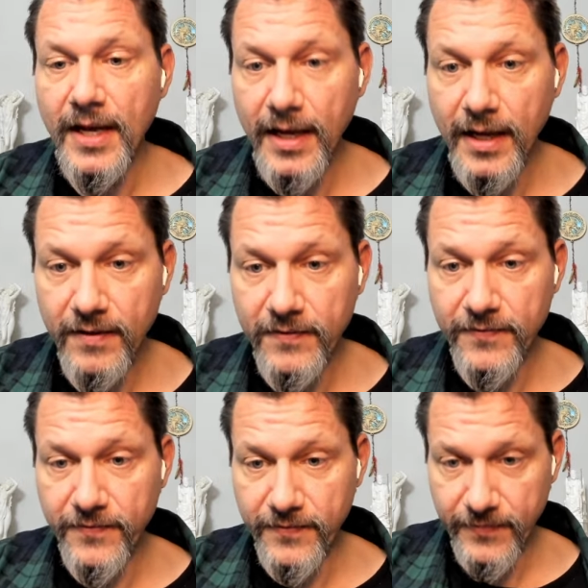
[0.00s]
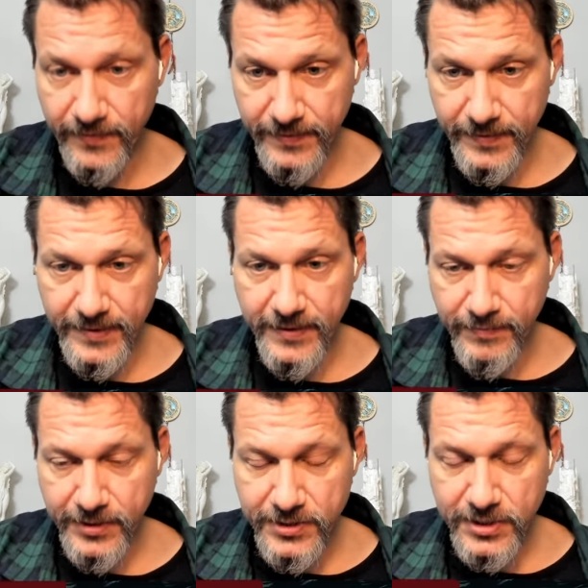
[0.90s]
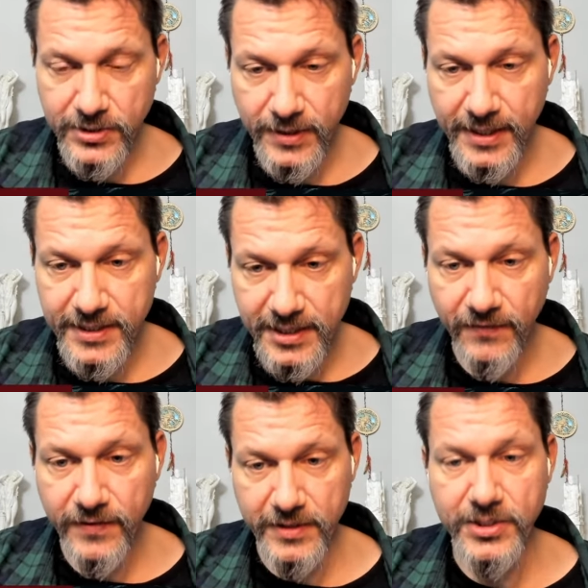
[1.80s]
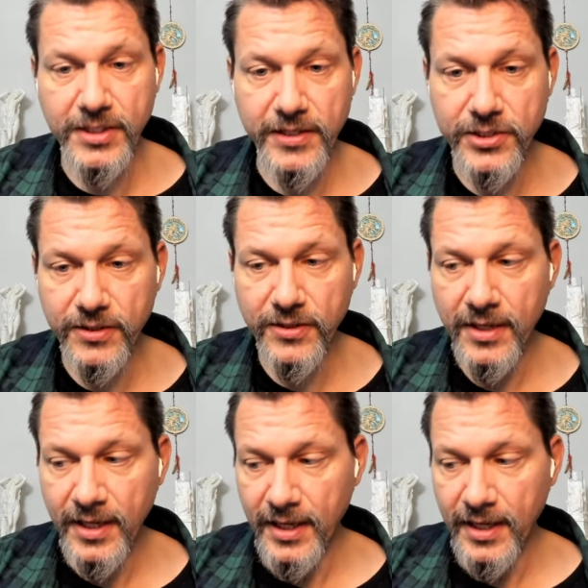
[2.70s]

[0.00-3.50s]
of the person doing a self-initiation.